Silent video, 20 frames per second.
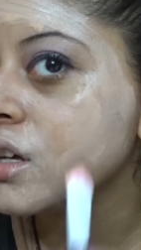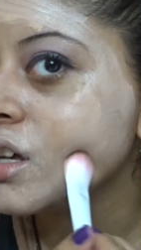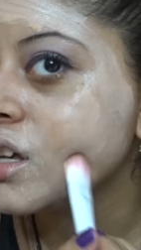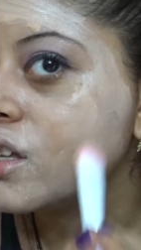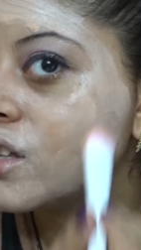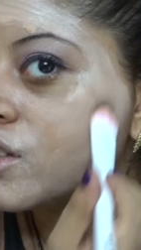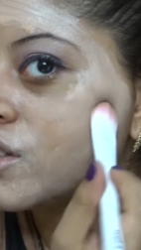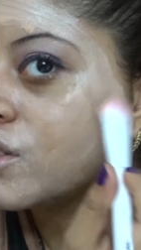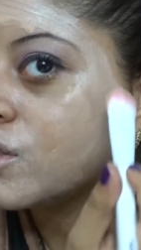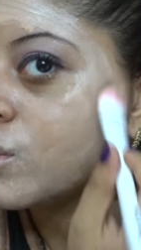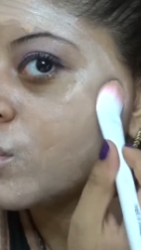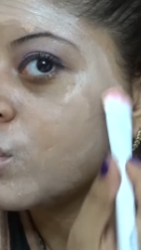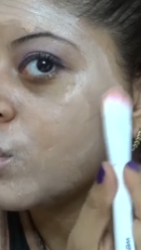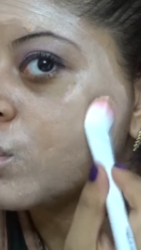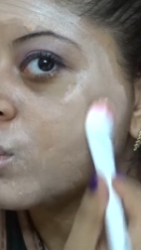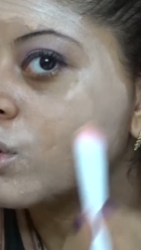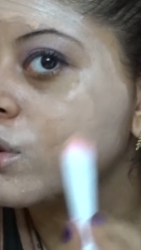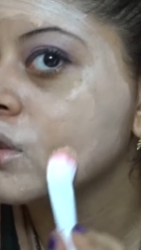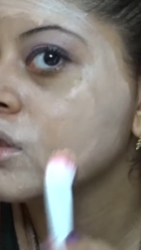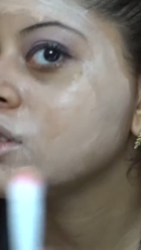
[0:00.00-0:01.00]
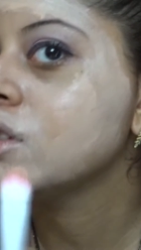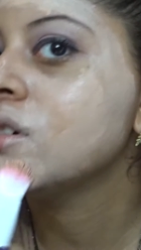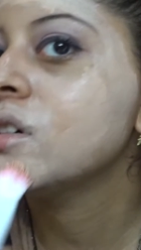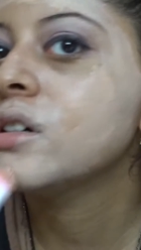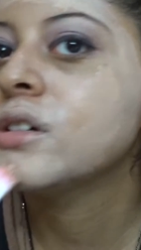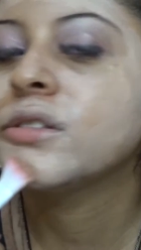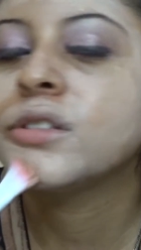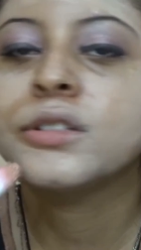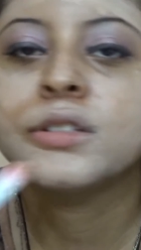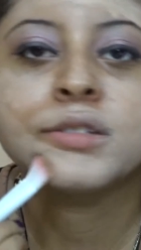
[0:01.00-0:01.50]
it's
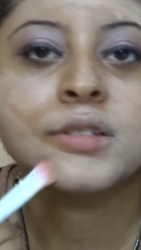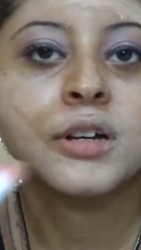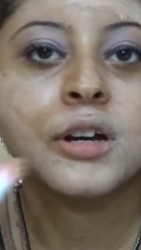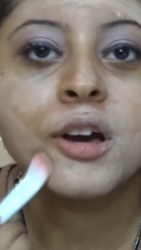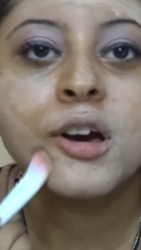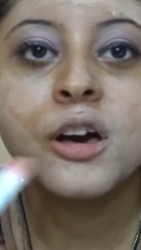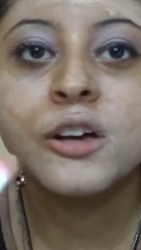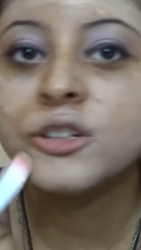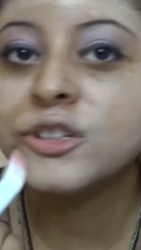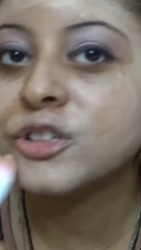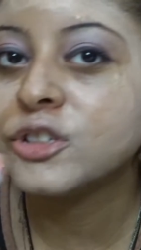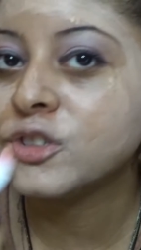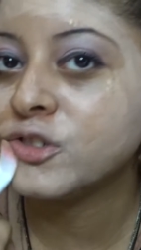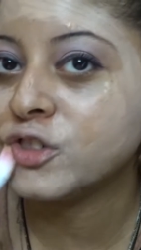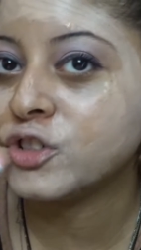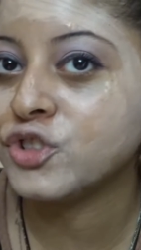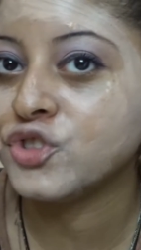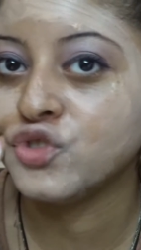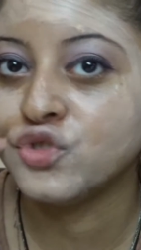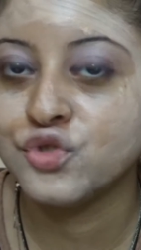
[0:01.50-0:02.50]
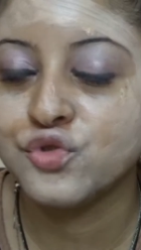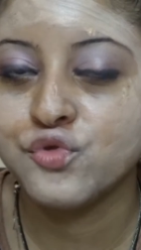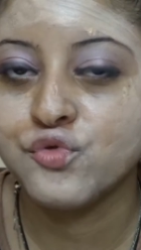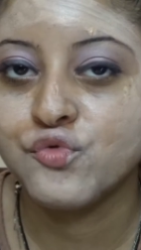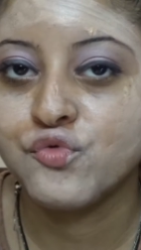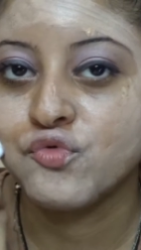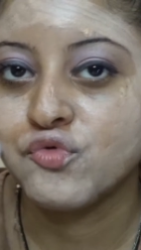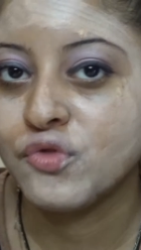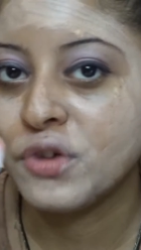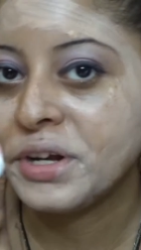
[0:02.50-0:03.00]
looks the color looks
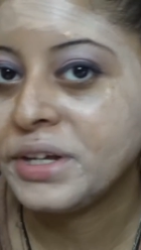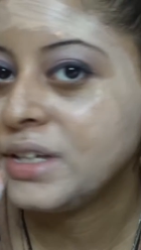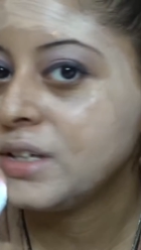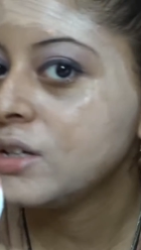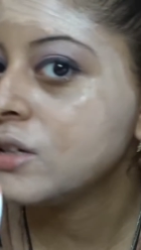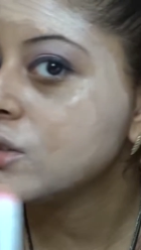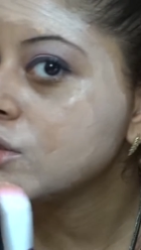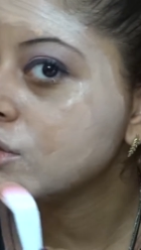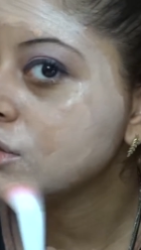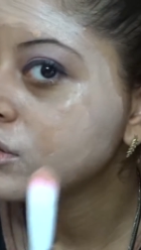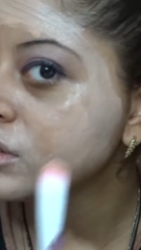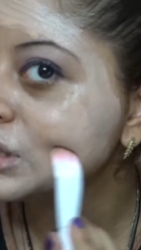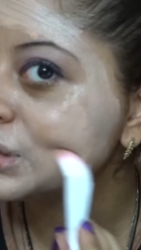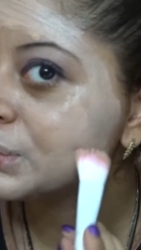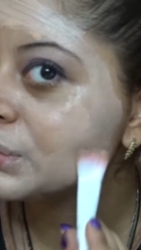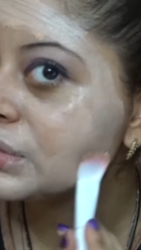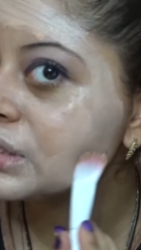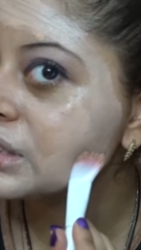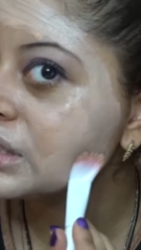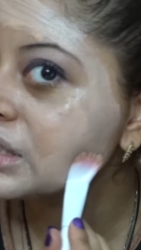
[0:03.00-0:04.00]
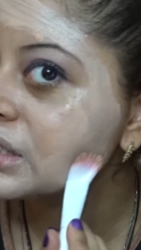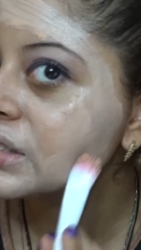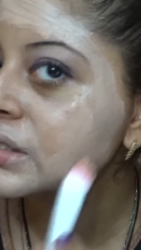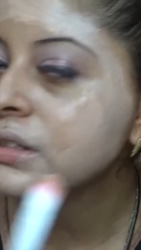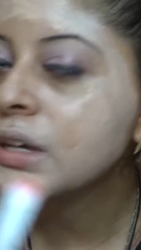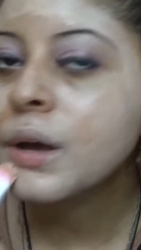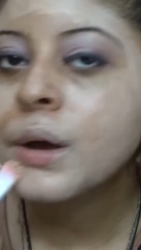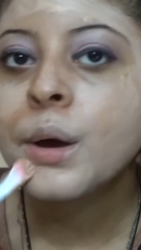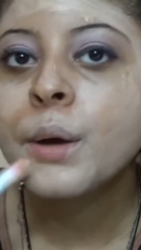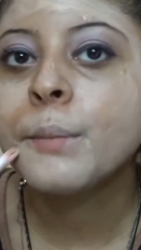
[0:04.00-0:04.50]
great on me,
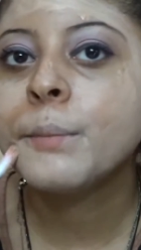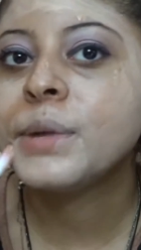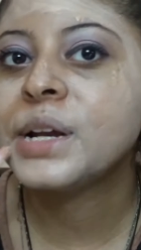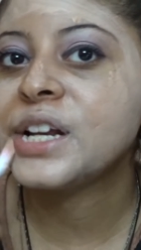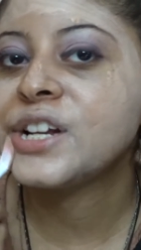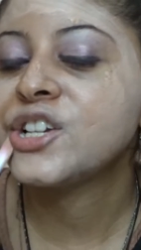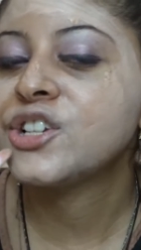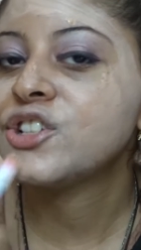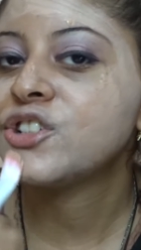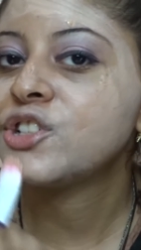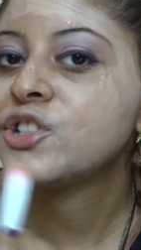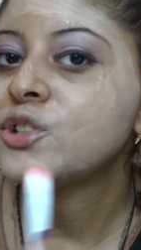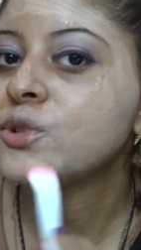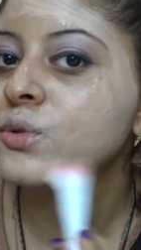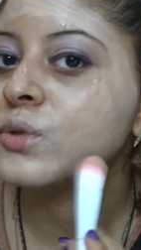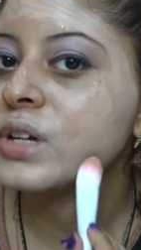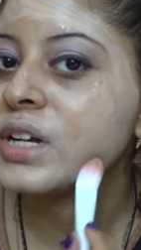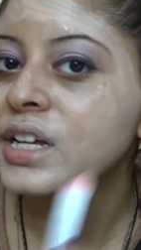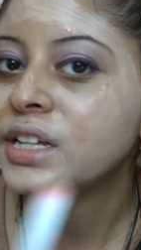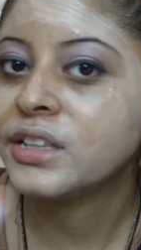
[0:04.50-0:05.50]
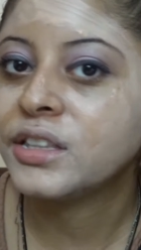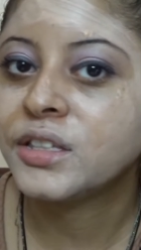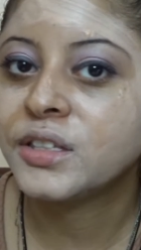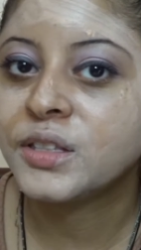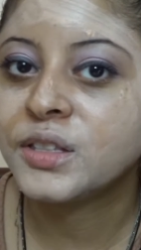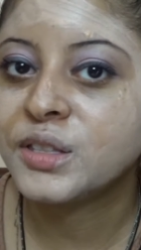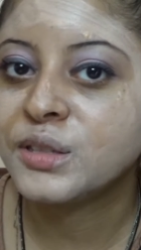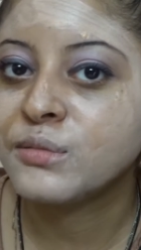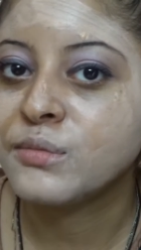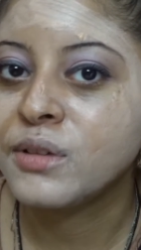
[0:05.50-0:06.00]
but I just don't like the
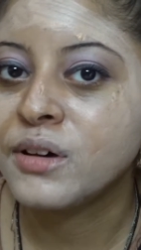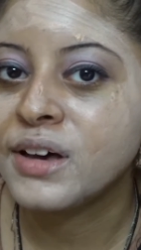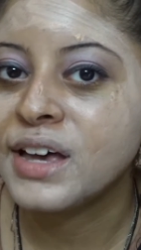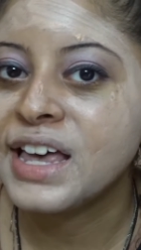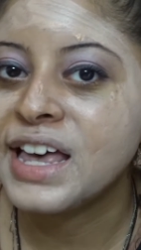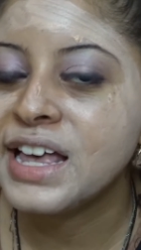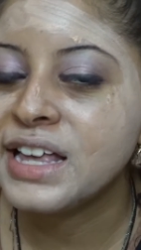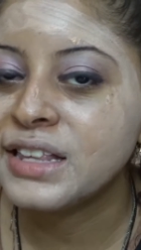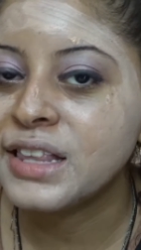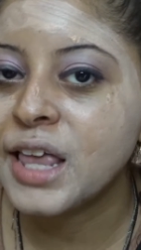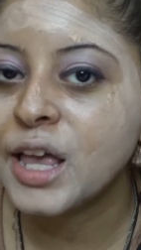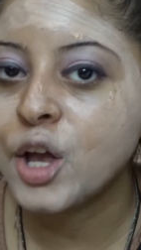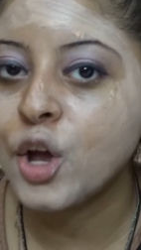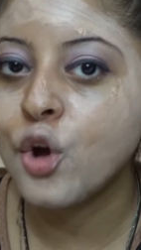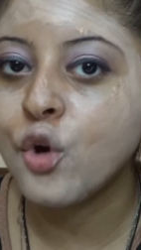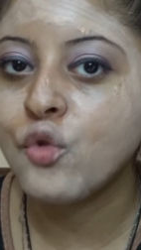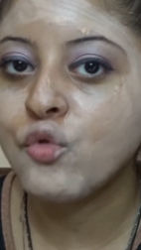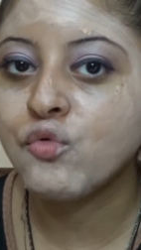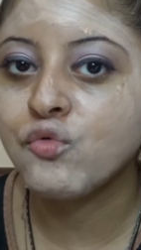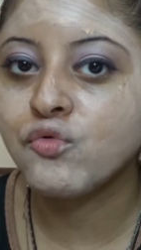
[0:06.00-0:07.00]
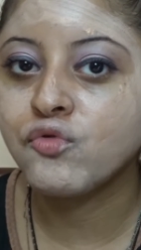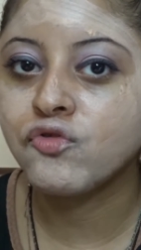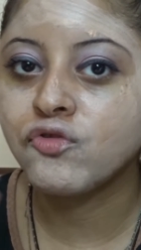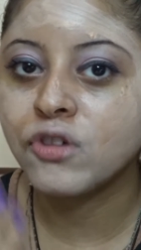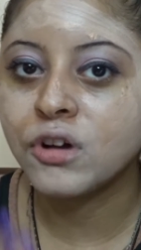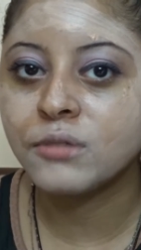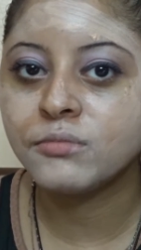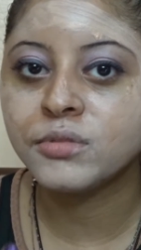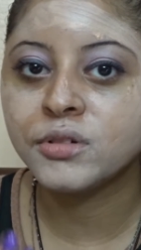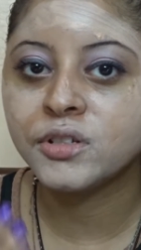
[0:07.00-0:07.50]
smell. It has like a
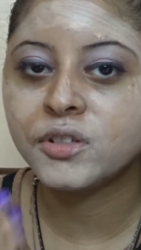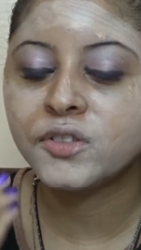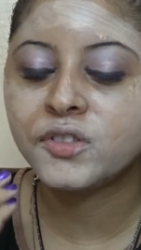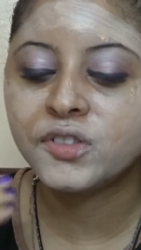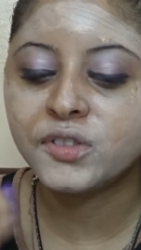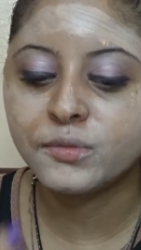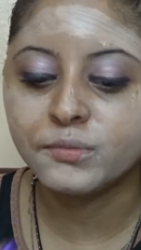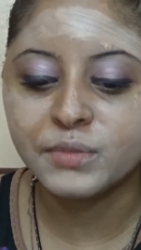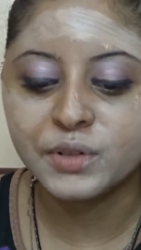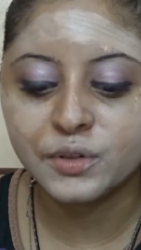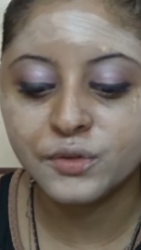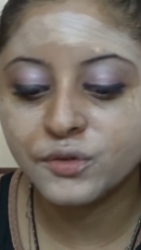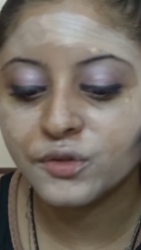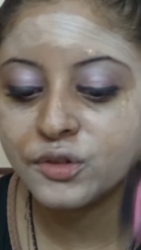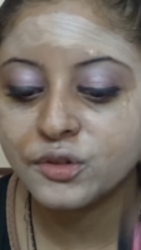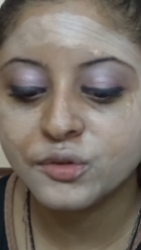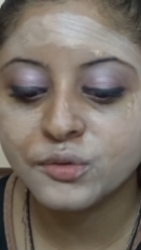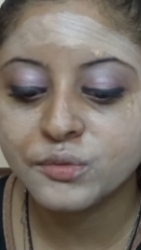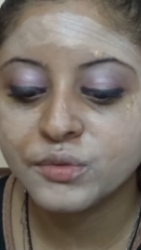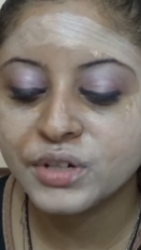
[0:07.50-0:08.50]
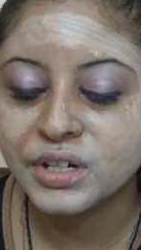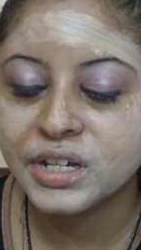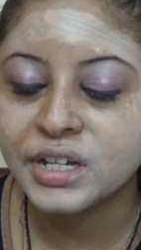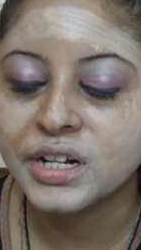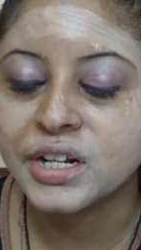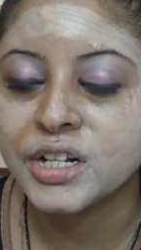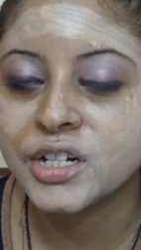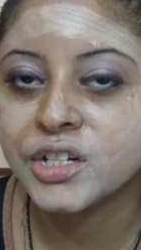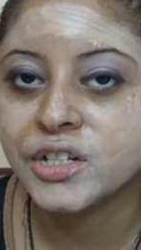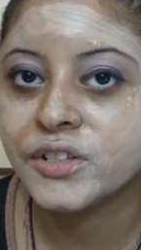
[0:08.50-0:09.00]
rubber smell to it and
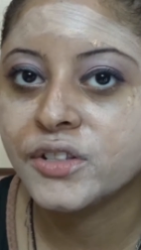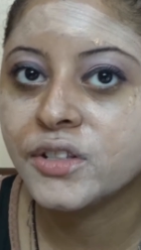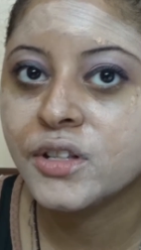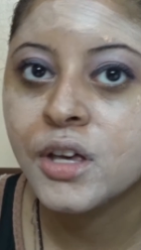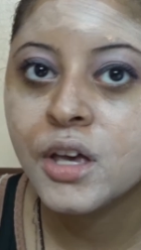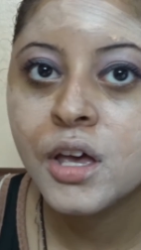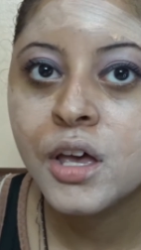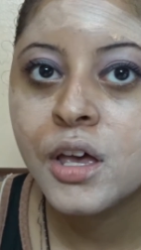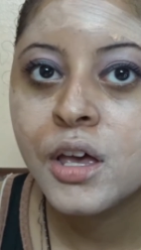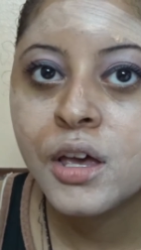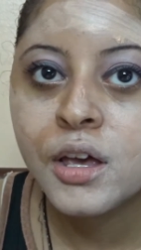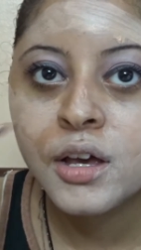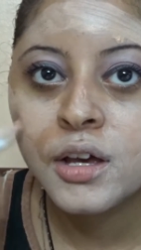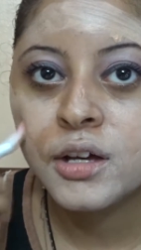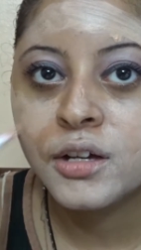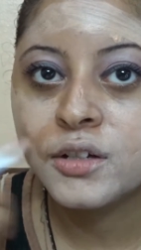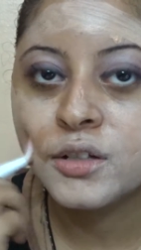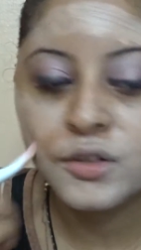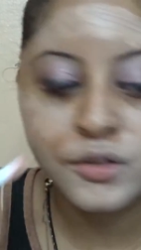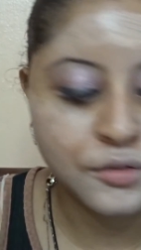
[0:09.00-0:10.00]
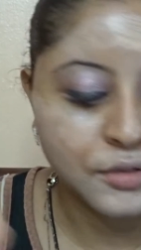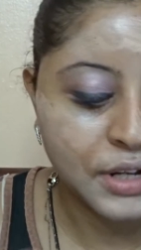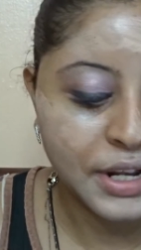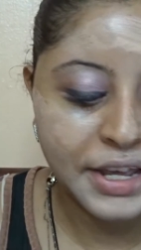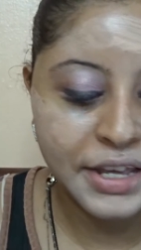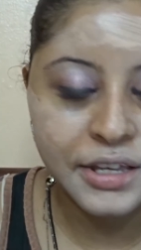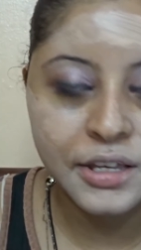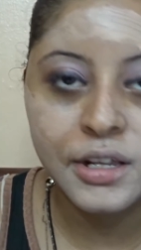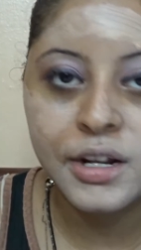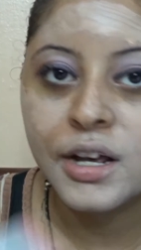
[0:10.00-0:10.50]
I just don't
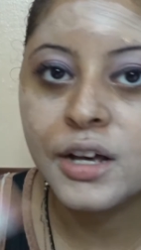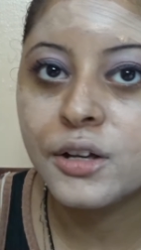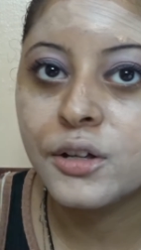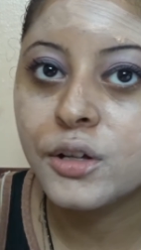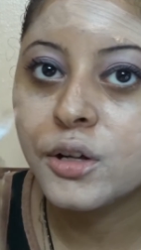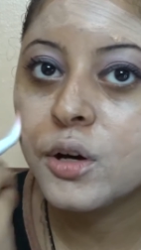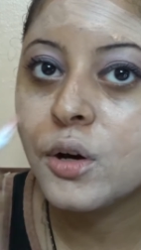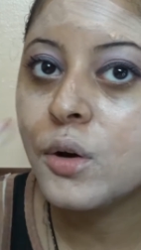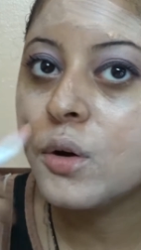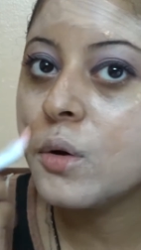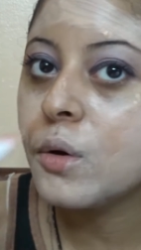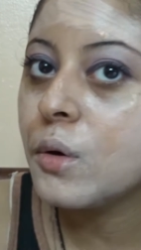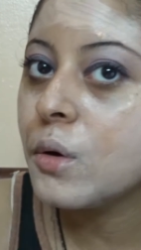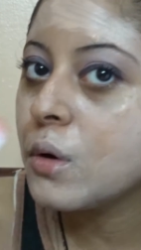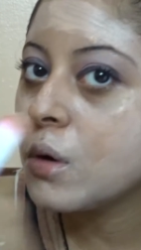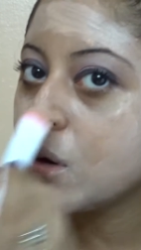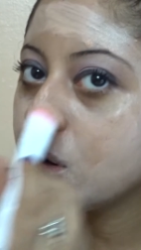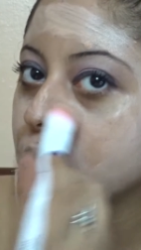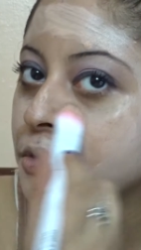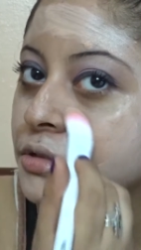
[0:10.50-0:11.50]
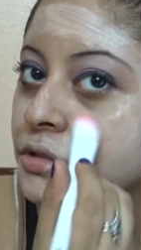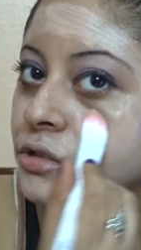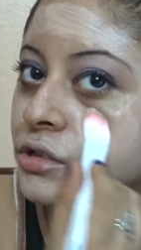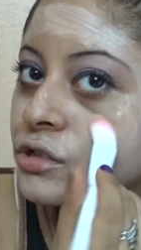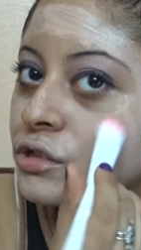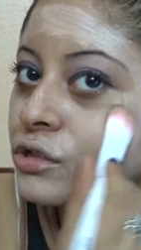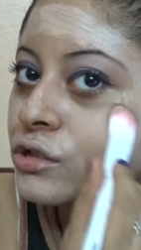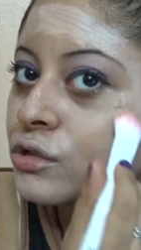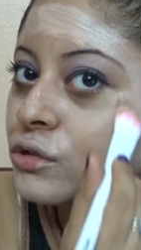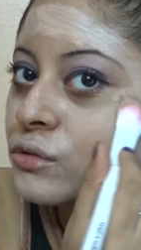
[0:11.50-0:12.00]
like it at all.
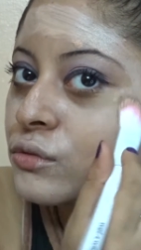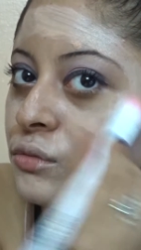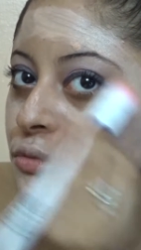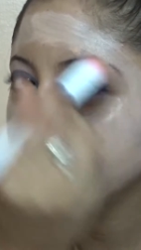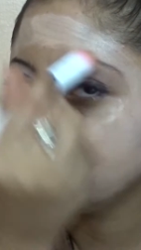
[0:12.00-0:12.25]
So